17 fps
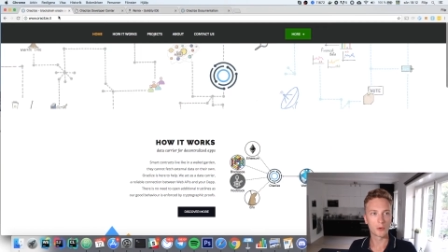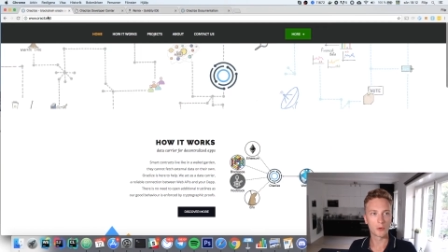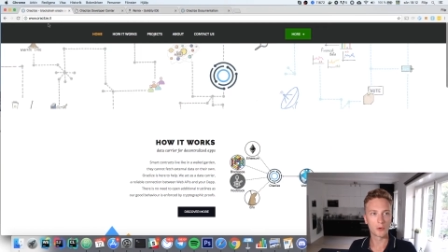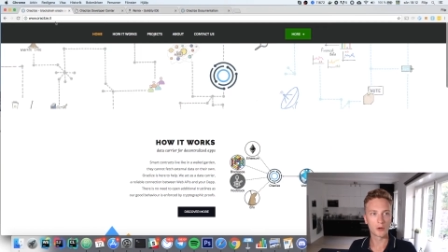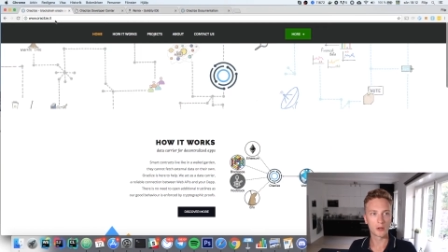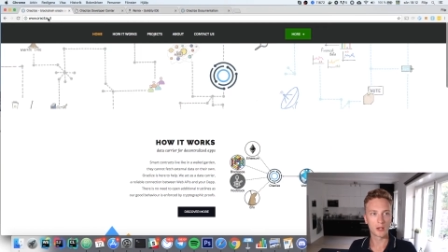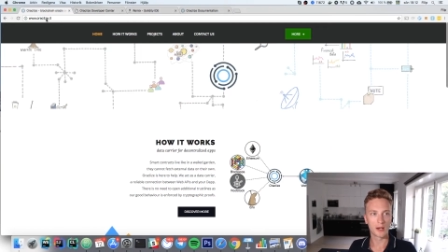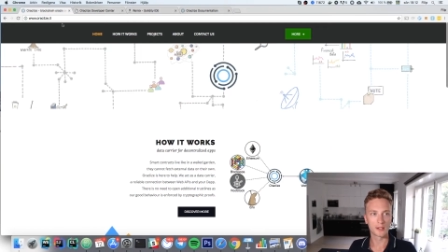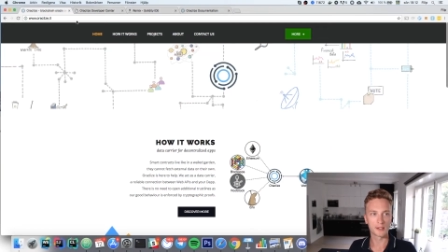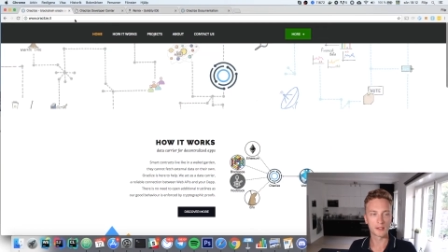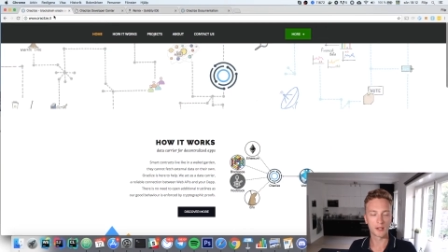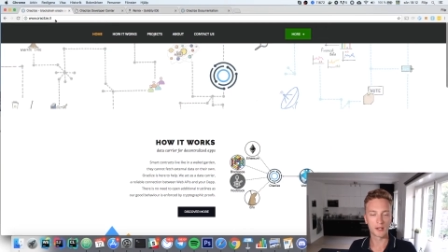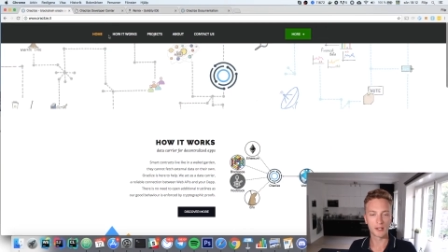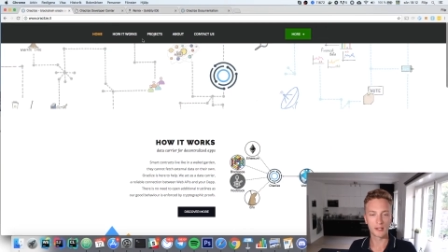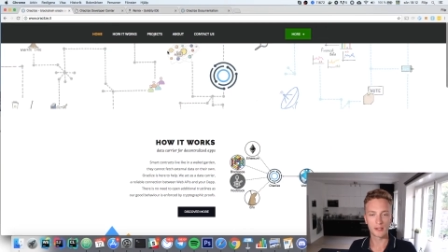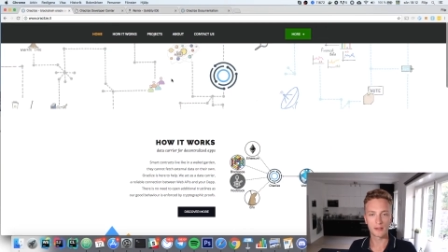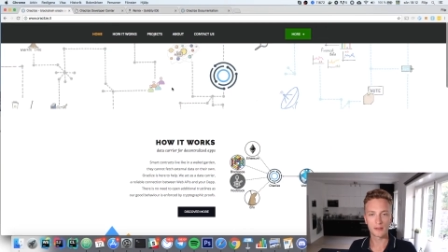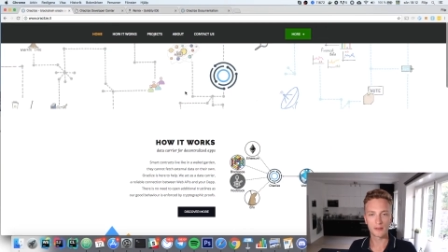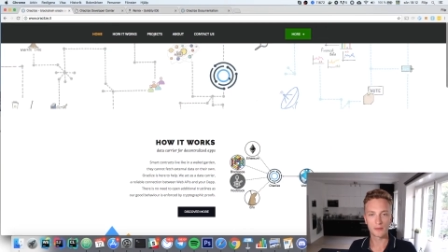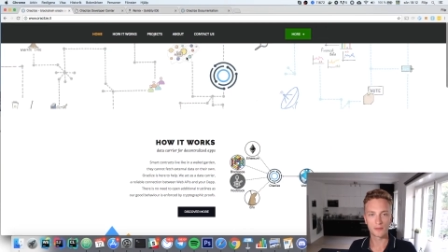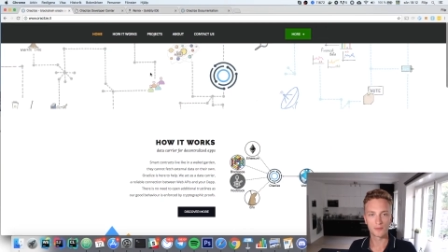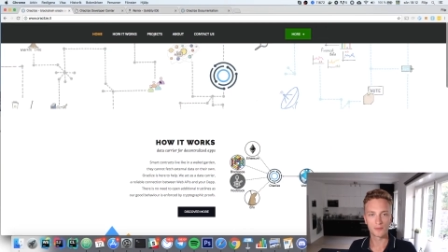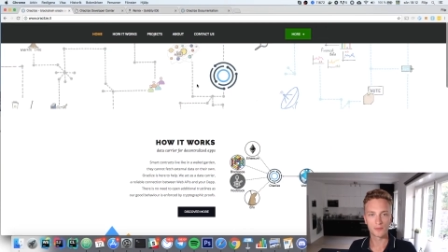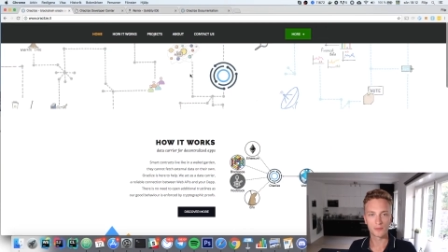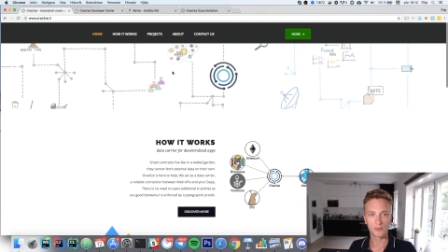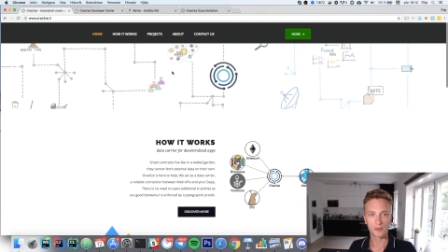oraclize.it
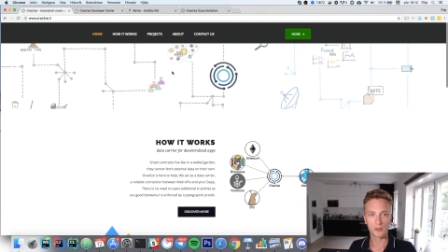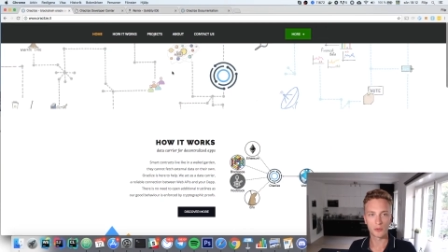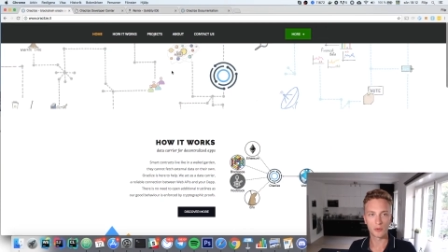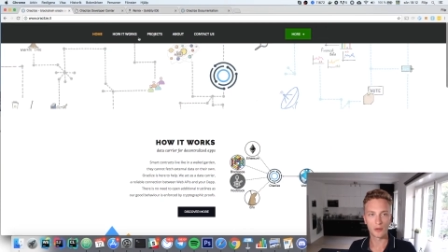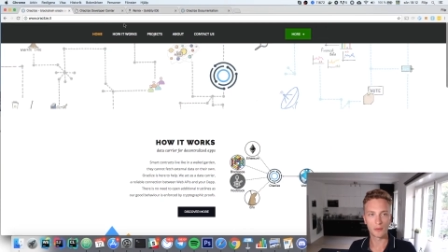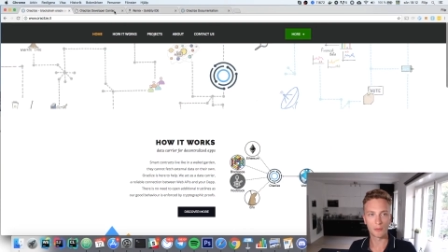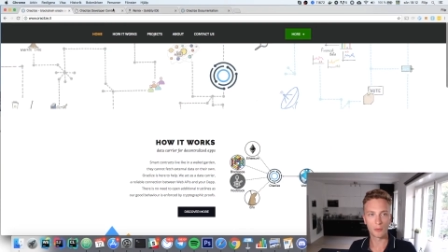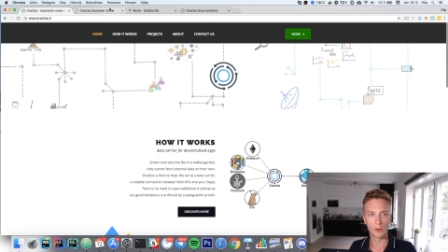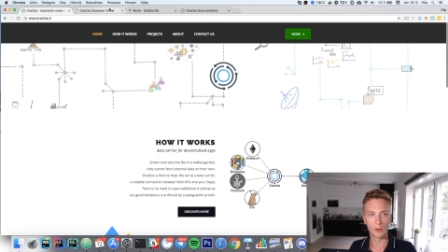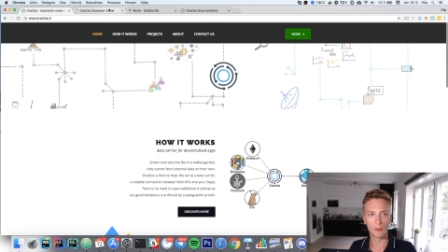to read more